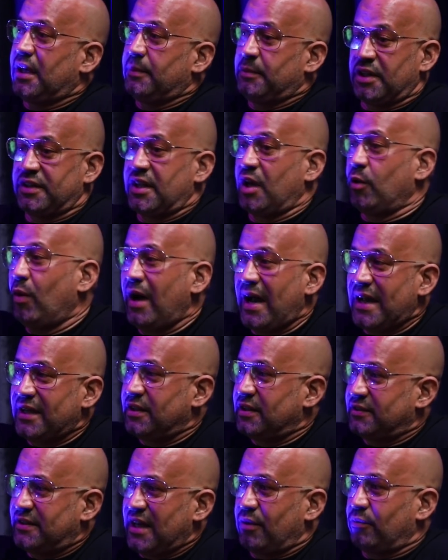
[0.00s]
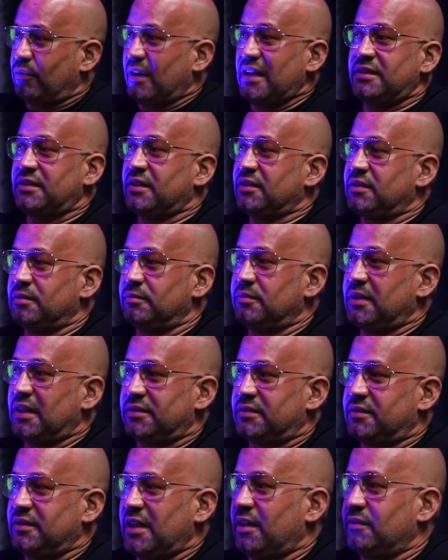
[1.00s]
because they're white, is that racism?
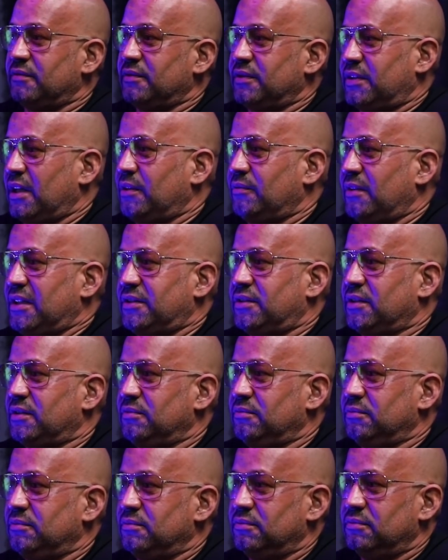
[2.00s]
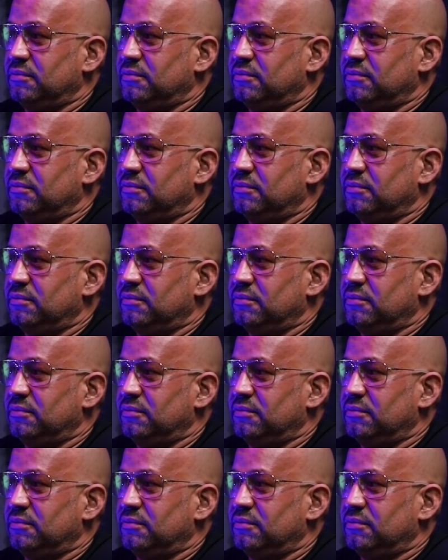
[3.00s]
Is that racism?